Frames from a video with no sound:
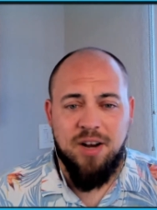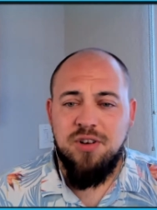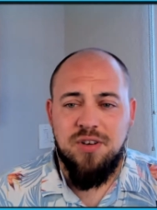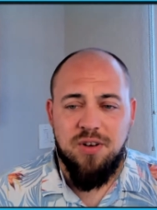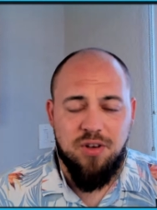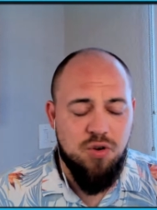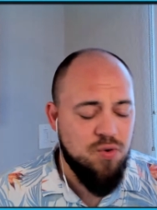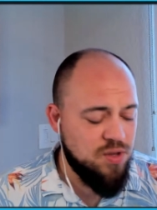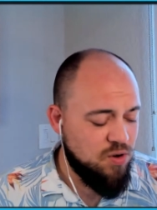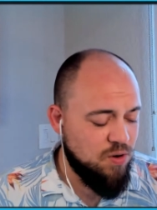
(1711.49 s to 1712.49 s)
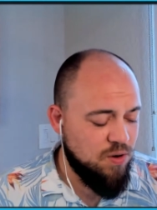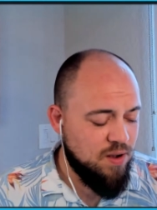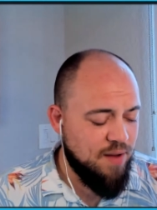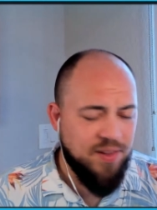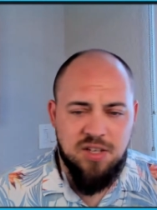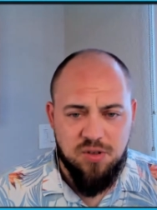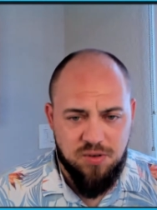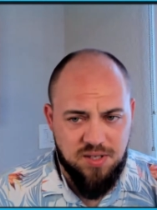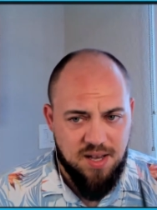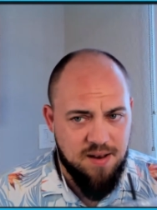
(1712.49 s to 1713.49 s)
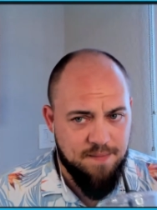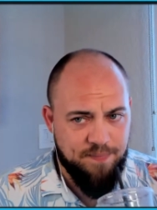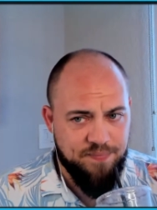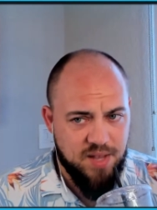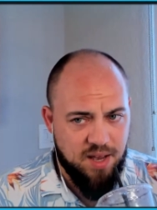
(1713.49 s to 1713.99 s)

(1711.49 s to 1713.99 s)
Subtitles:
I know you and I think it's your son,